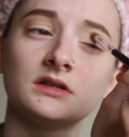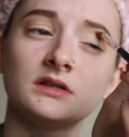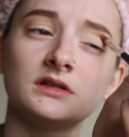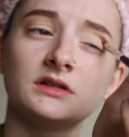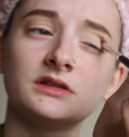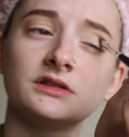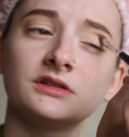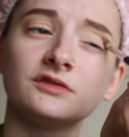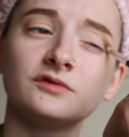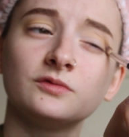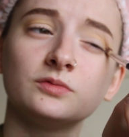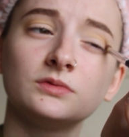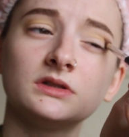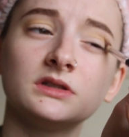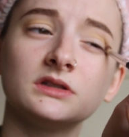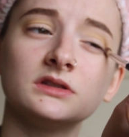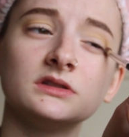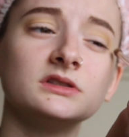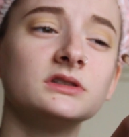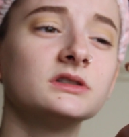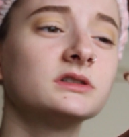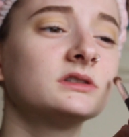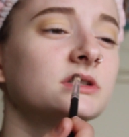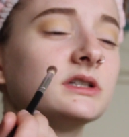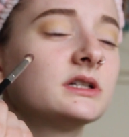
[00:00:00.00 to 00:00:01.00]
I just want to
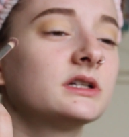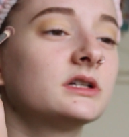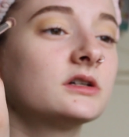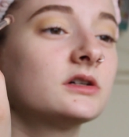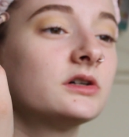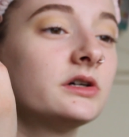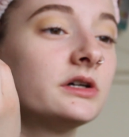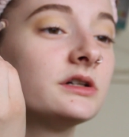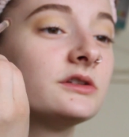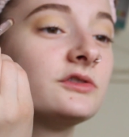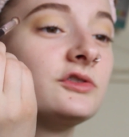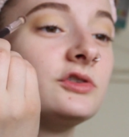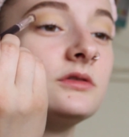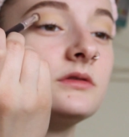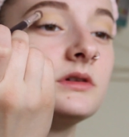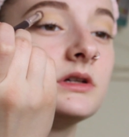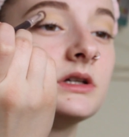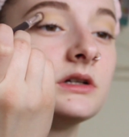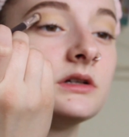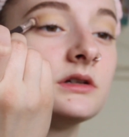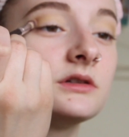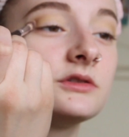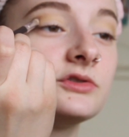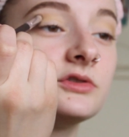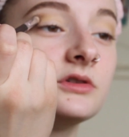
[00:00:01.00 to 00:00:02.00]
look like a cartoon
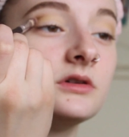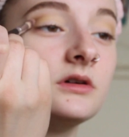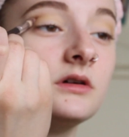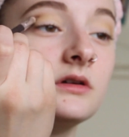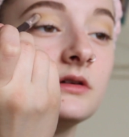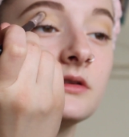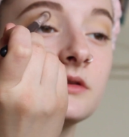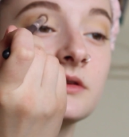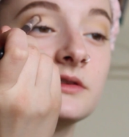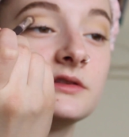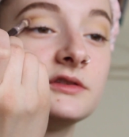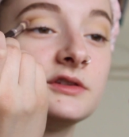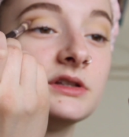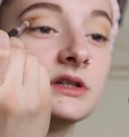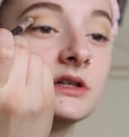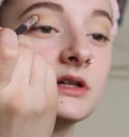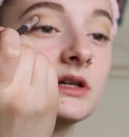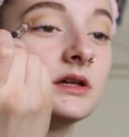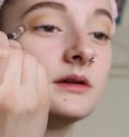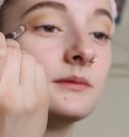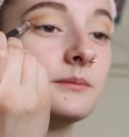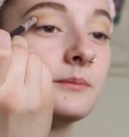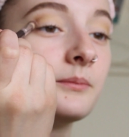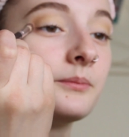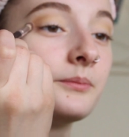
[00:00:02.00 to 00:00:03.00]
character all the
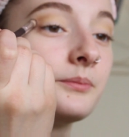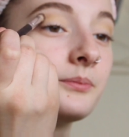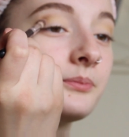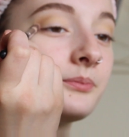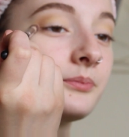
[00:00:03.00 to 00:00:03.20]
time.